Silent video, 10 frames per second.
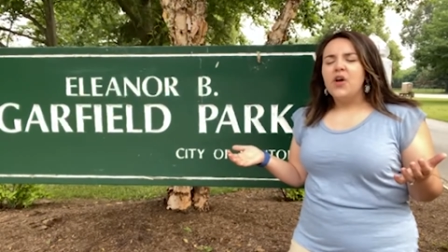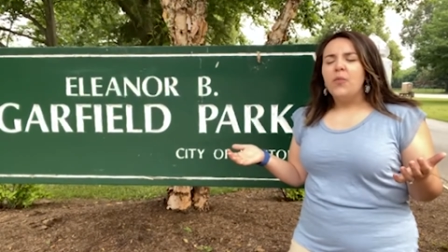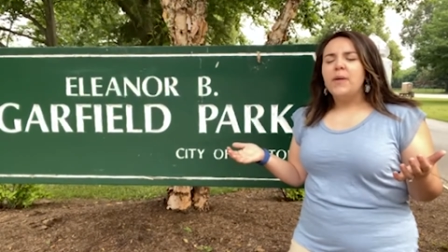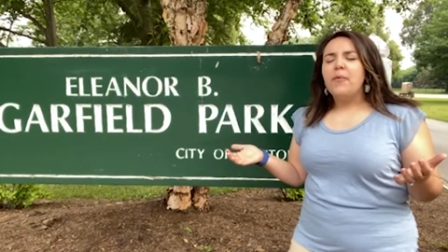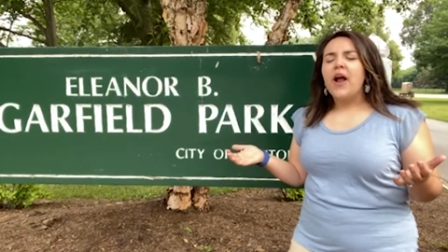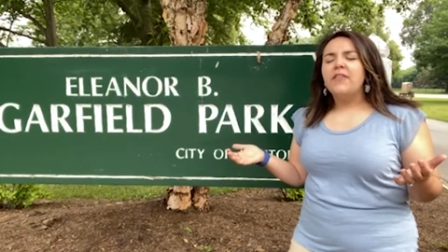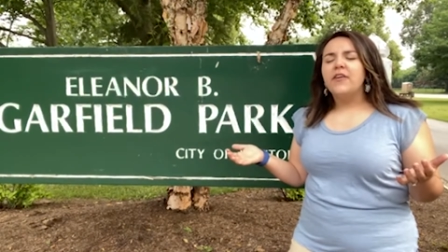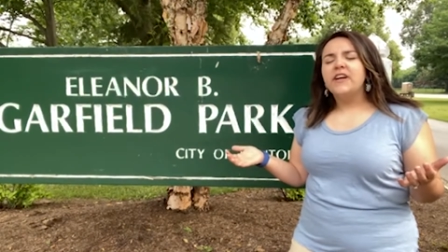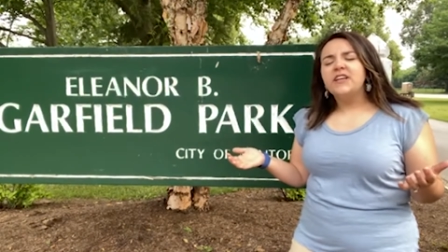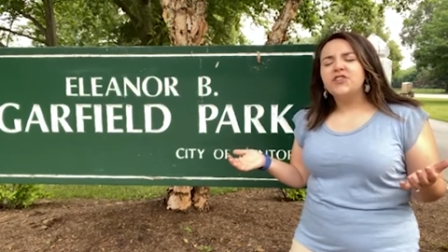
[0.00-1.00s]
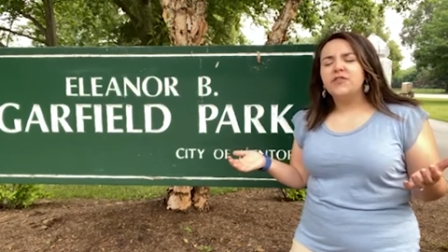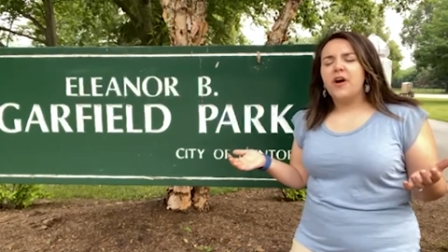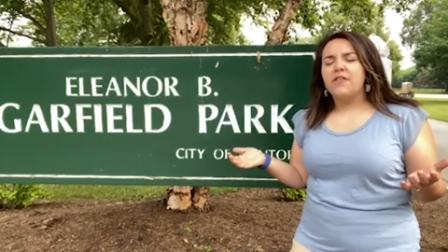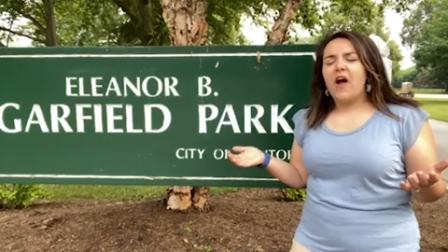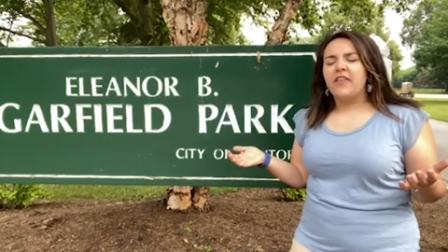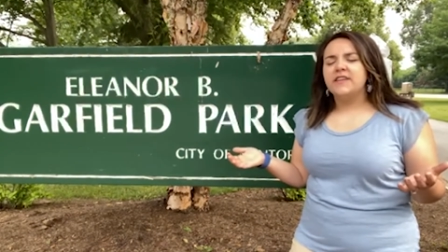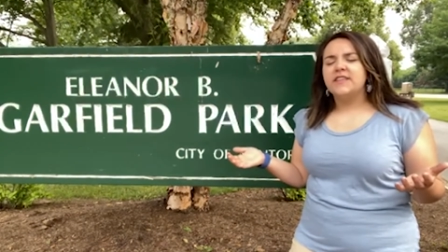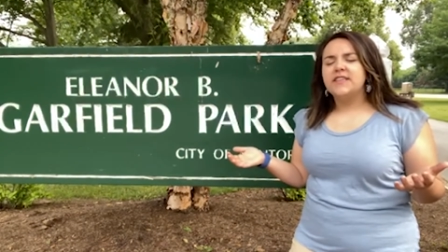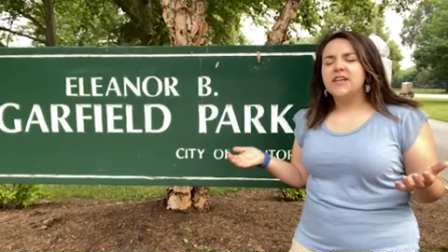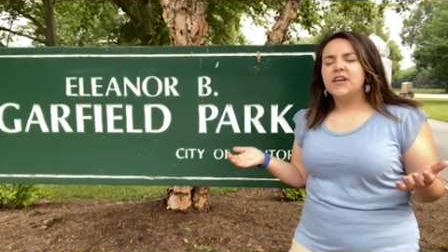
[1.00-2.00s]
we pray for each of our
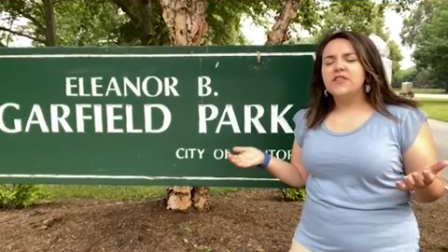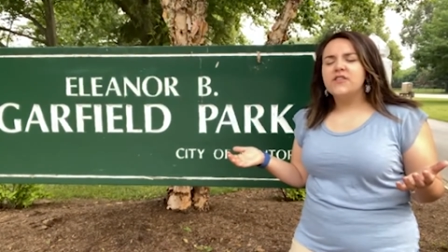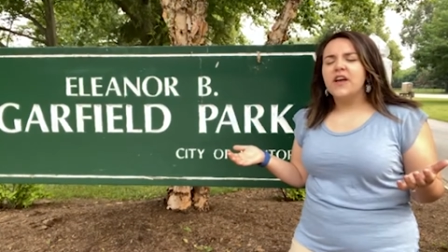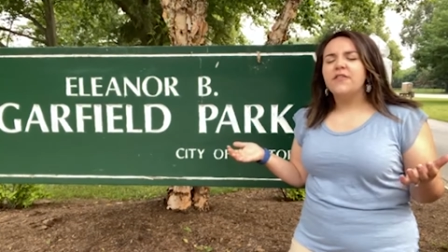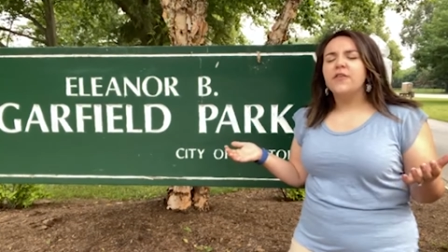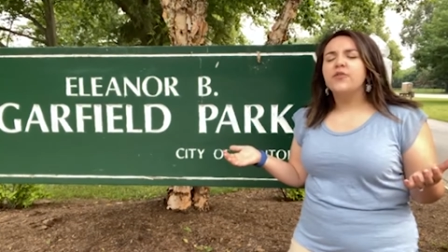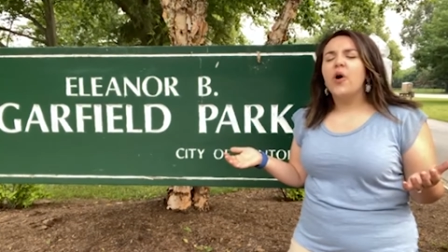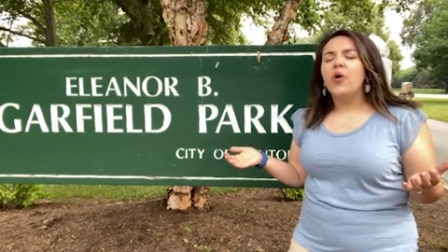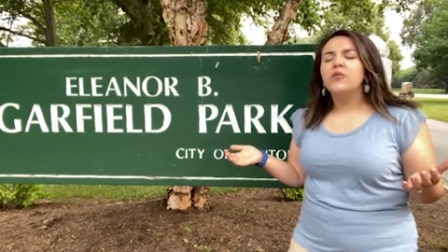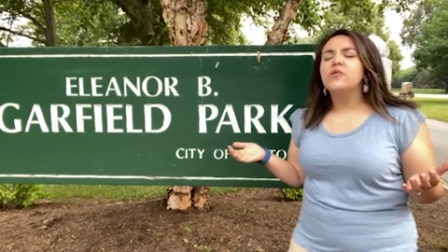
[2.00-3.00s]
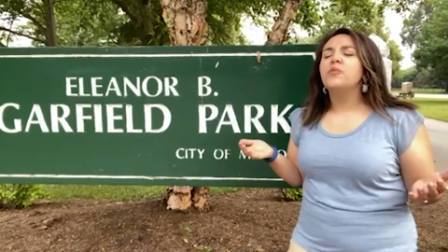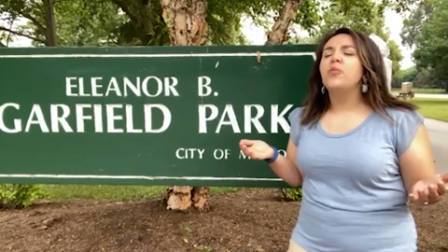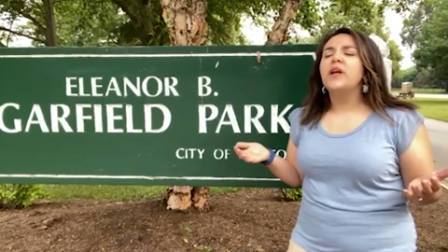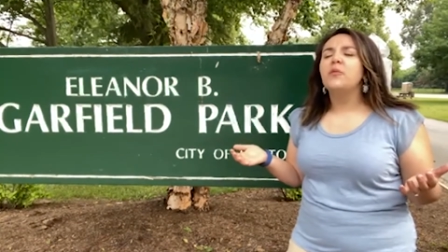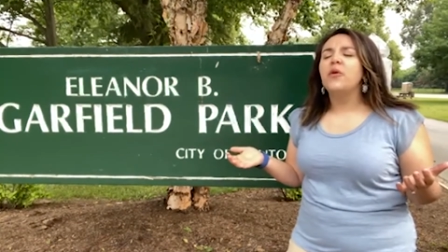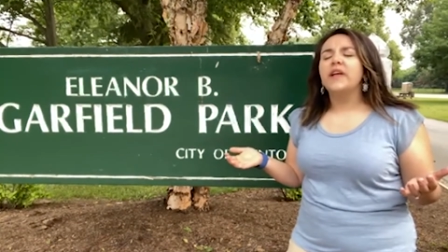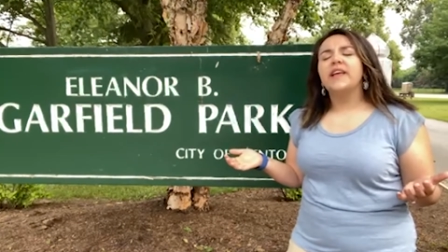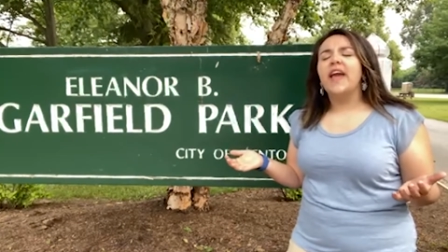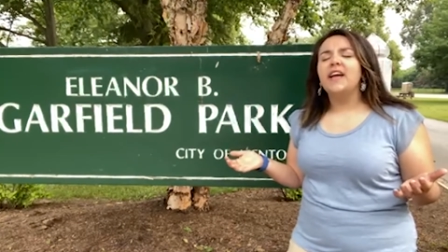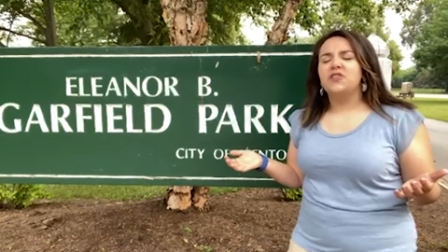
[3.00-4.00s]
volunteers and for those whom we will
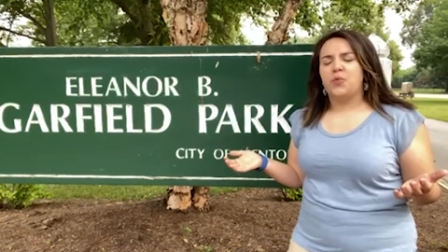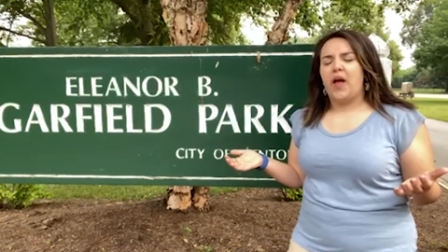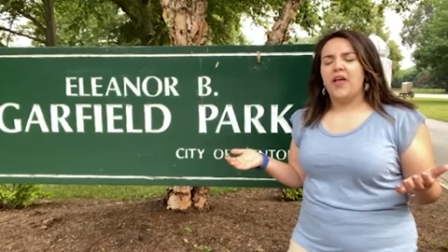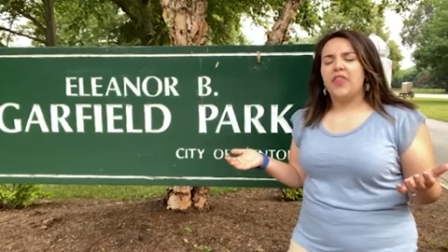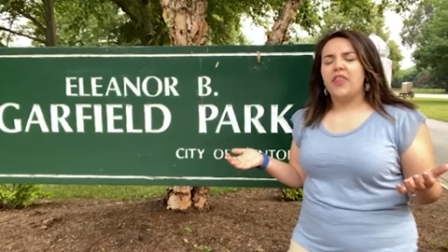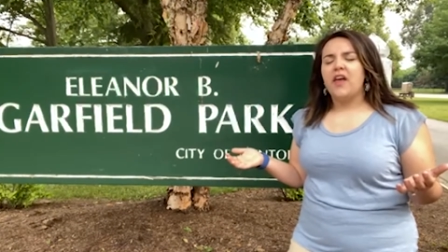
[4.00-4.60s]
engage with.